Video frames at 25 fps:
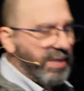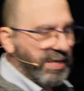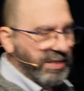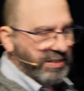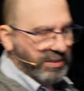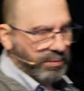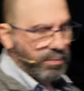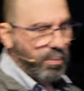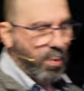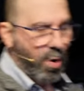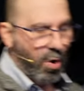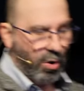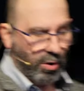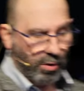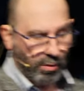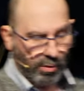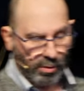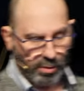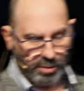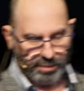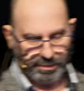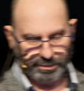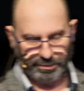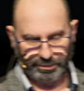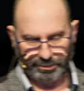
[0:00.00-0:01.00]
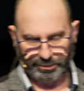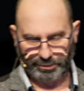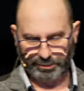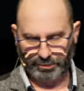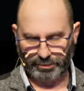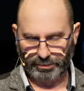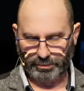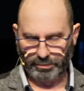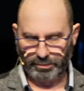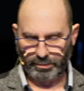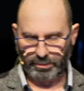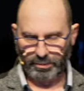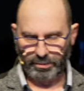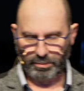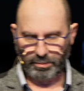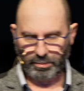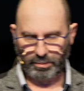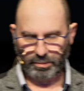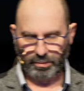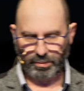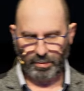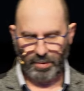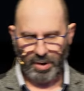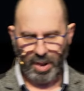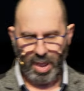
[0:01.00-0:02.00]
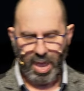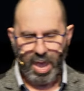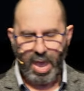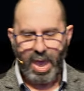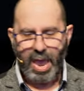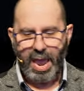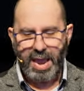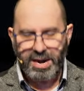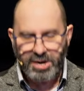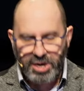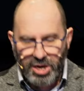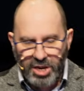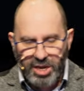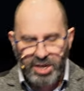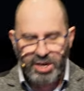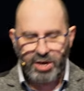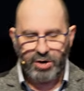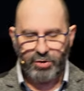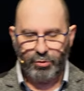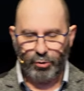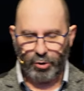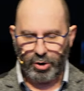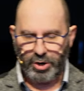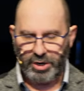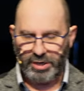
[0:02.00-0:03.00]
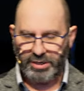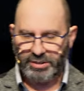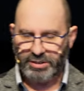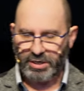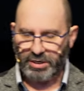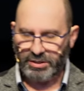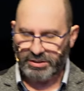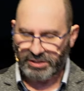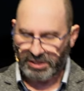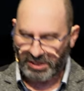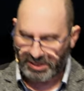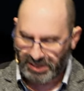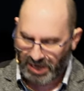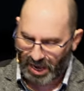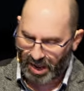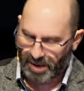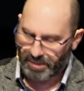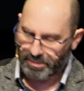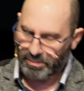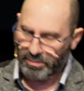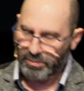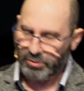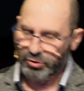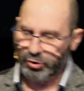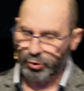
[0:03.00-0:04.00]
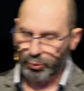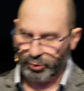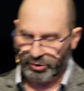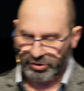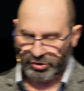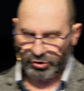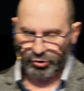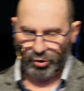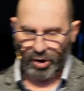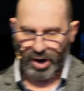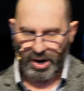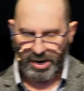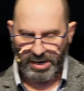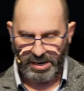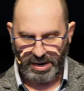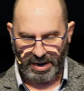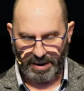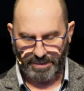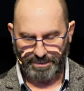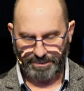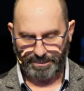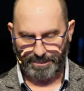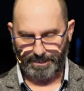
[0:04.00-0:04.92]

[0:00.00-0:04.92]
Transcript: this model. And he agreed to come to Australia.